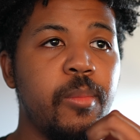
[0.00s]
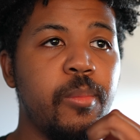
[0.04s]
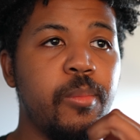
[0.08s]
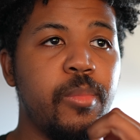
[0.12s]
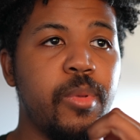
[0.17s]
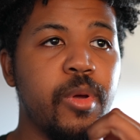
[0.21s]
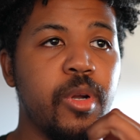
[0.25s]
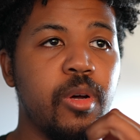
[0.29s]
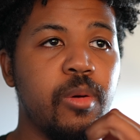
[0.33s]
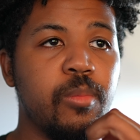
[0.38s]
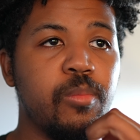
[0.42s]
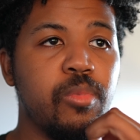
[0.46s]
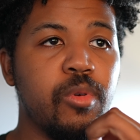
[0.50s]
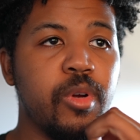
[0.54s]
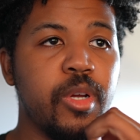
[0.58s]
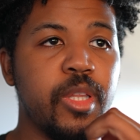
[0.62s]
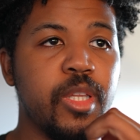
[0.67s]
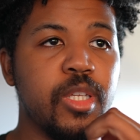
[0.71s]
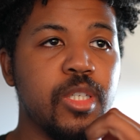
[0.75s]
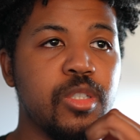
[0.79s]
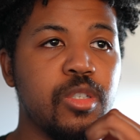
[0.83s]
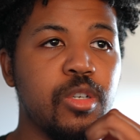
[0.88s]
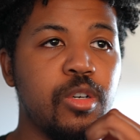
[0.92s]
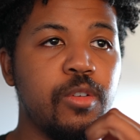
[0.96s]
But I'll bring
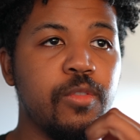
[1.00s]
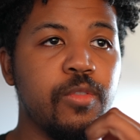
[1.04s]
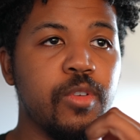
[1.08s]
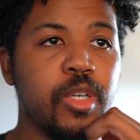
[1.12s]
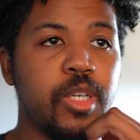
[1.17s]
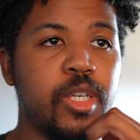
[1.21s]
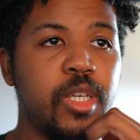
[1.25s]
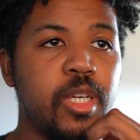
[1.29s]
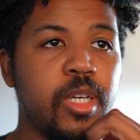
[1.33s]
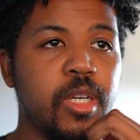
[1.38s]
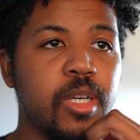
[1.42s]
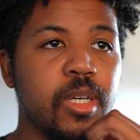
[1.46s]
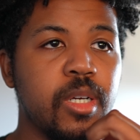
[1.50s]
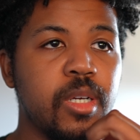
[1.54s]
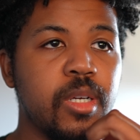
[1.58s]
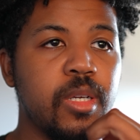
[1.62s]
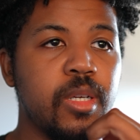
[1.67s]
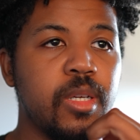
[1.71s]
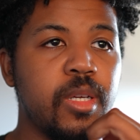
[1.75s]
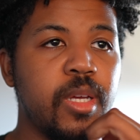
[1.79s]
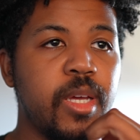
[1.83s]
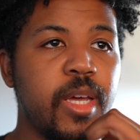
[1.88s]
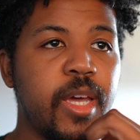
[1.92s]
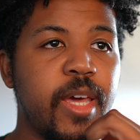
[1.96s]
this over here,
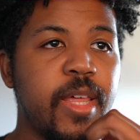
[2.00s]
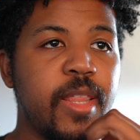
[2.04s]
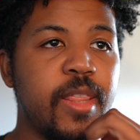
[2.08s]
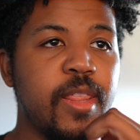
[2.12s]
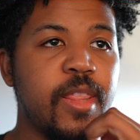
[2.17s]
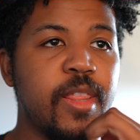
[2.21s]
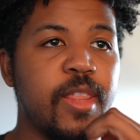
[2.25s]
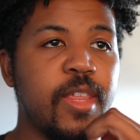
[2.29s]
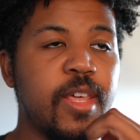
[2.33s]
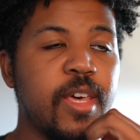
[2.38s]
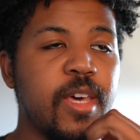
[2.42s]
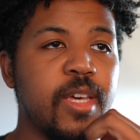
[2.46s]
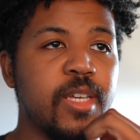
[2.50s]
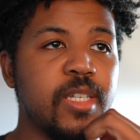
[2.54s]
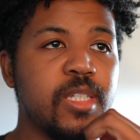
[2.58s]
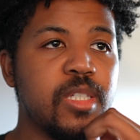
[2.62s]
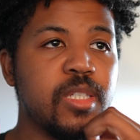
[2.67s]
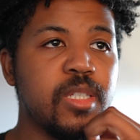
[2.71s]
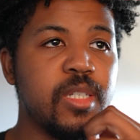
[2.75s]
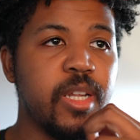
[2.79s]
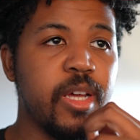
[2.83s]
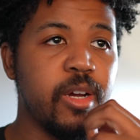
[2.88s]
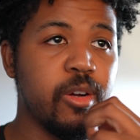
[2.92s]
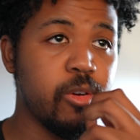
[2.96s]
and
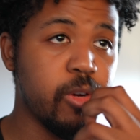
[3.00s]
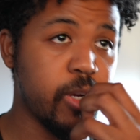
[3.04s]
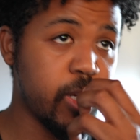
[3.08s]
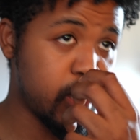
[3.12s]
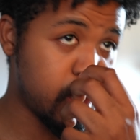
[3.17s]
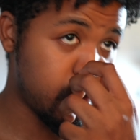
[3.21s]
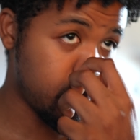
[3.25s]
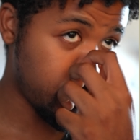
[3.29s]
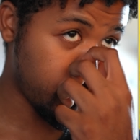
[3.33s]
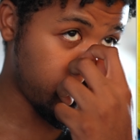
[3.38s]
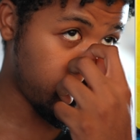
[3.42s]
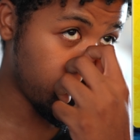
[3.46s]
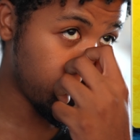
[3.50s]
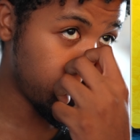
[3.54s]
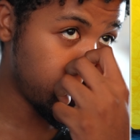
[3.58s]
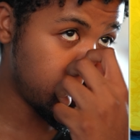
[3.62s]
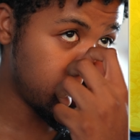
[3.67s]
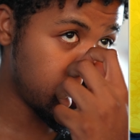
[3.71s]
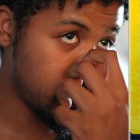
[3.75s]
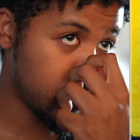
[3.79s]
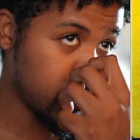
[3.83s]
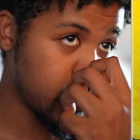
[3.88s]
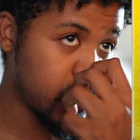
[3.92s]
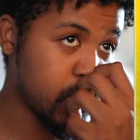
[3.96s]
this, now granted, before you
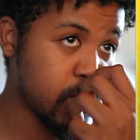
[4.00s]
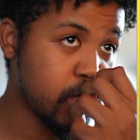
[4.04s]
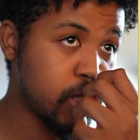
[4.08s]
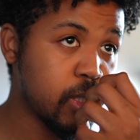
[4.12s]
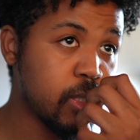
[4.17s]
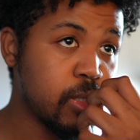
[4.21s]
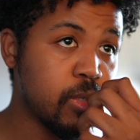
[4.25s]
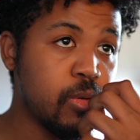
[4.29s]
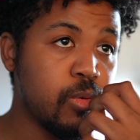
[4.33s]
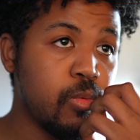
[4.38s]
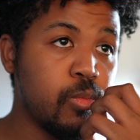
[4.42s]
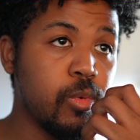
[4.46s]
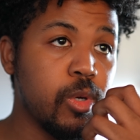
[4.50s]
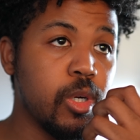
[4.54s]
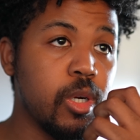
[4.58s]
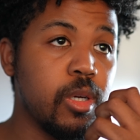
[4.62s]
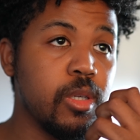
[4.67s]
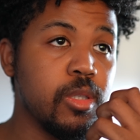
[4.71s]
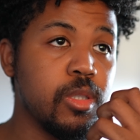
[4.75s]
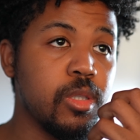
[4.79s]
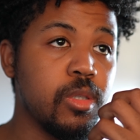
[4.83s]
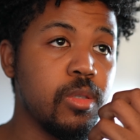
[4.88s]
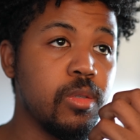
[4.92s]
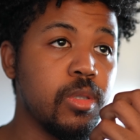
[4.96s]
do this, what I'll
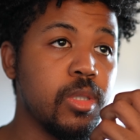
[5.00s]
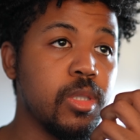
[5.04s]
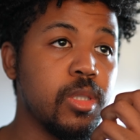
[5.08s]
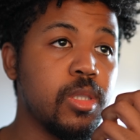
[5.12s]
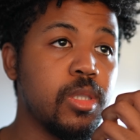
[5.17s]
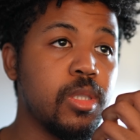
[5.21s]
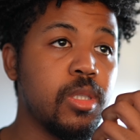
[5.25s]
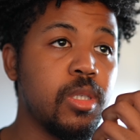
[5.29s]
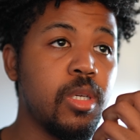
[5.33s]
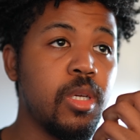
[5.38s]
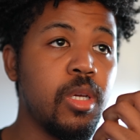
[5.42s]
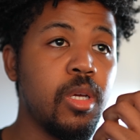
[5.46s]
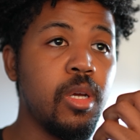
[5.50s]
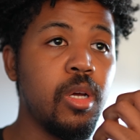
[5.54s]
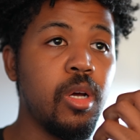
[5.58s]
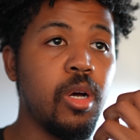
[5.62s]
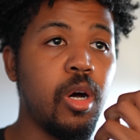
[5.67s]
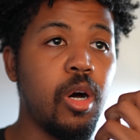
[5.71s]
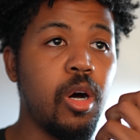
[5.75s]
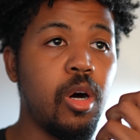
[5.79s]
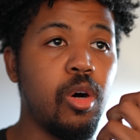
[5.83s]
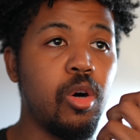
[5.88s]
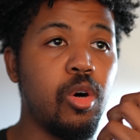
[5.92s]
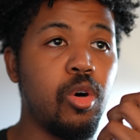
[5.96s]
do is
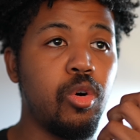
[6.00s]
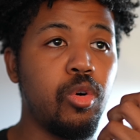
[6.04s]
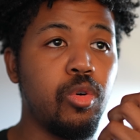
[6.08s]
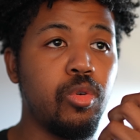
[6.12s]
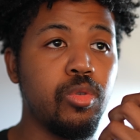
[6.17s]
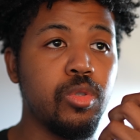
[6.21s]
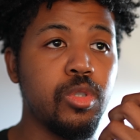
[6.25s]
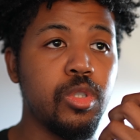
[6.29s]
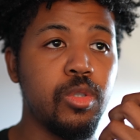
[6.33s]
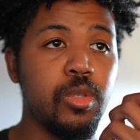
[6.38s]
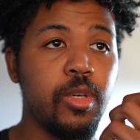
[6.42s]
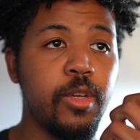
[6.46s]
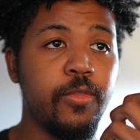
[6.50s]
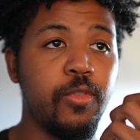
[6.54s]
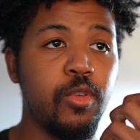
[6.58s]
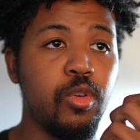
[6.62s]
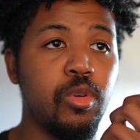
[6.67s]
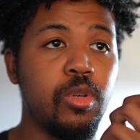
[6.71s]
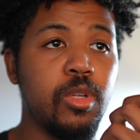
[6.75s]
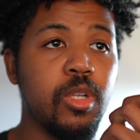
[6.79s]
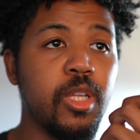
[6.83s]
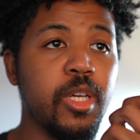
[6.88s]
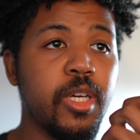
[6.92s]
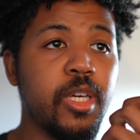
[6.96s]
I'll hold, if you
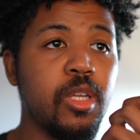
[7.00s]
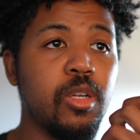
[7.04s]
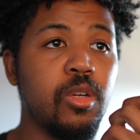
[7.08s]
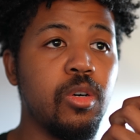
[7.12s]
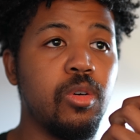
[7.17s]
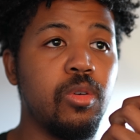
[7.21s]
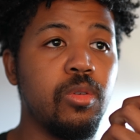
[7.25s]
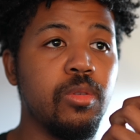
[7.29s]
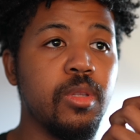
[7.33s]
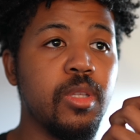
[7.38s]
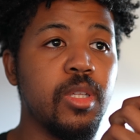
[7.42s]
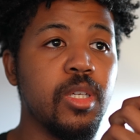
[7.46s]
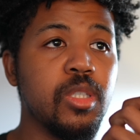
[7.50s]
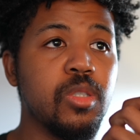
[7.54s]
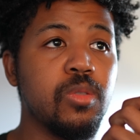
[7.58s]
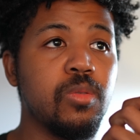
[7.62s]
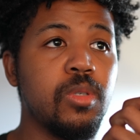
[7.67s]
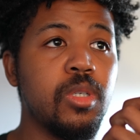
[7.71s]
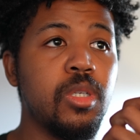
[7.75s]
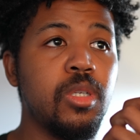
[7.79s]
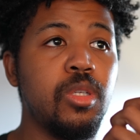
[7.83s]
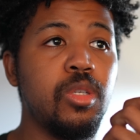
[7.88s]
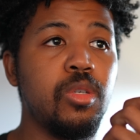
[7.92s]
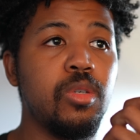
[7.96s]
click and hold this
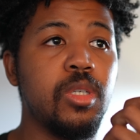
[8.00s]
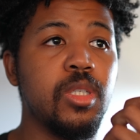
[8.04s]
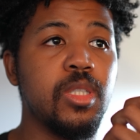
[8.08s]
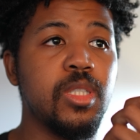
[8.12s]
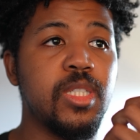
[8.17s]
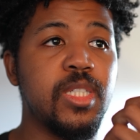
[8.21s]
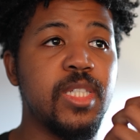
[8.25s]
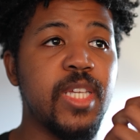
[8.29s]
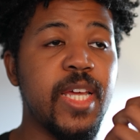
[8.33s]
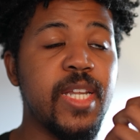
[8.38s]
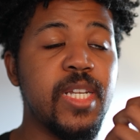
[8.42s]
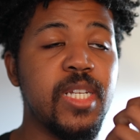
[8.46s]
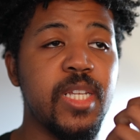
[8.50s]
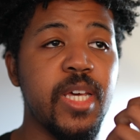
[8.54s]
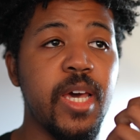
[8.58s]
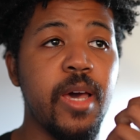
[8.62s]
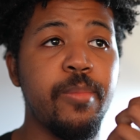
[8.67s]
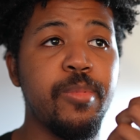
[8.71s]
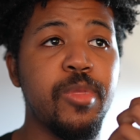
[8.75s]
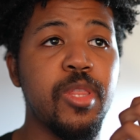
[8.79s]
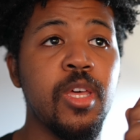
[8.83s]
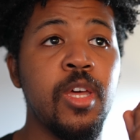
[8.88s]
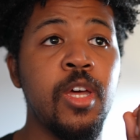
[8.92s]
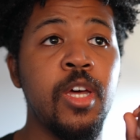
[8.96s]
one, you can set
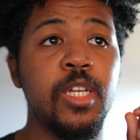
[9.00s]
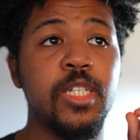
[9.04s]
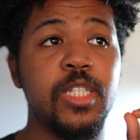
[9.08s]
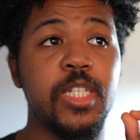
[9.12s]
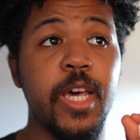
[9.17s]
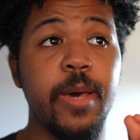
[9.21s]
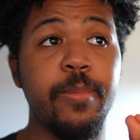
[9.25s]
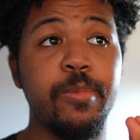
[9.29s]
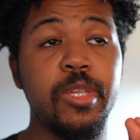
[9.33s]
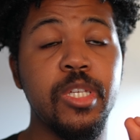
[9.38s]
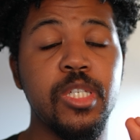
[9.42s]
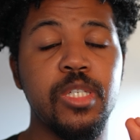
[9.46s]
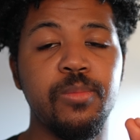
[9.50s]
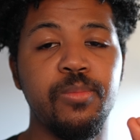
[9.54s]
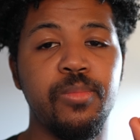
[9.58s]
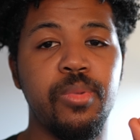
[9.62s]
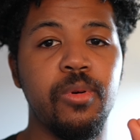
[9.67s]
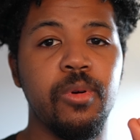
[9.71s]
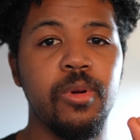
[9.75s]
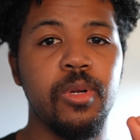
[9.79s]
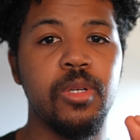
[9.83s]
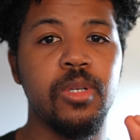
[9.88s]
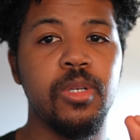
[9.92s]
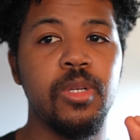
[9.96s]
depth. Depth is
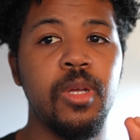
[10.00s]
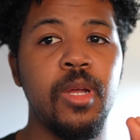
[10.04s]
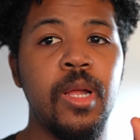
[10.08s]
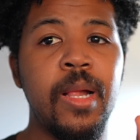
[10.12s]
important.